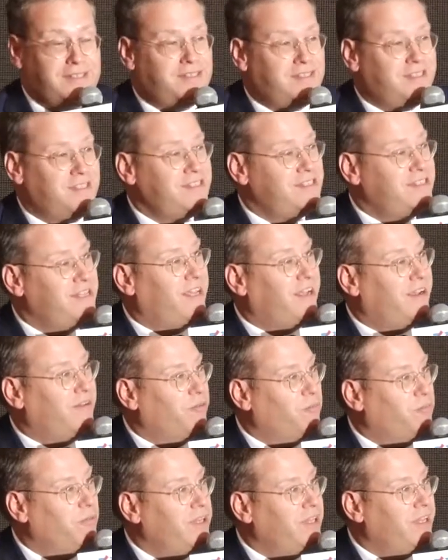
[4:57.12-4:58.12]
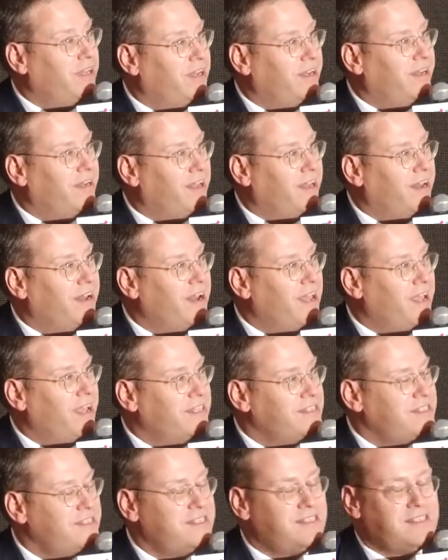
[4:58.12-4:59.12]
is like really a
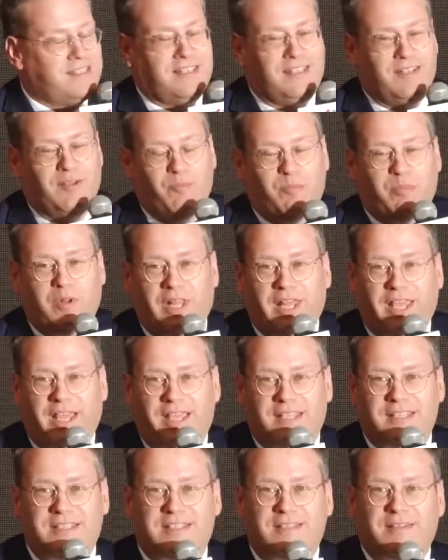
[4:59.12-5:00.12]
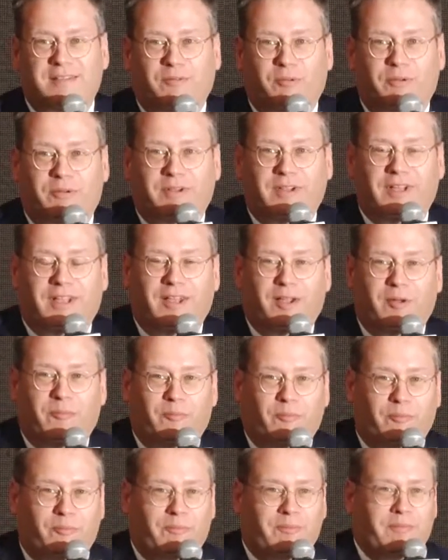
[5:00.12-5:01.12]
nice place.
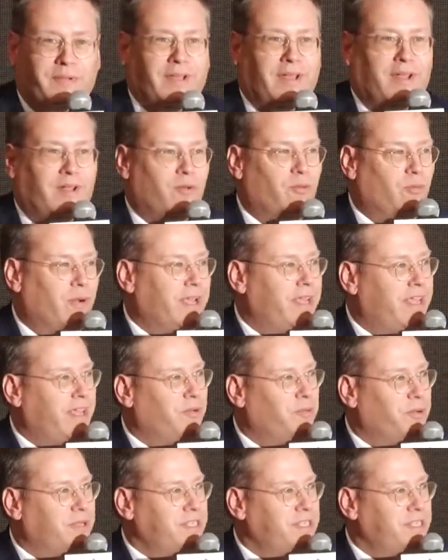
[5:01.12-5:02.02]
why can't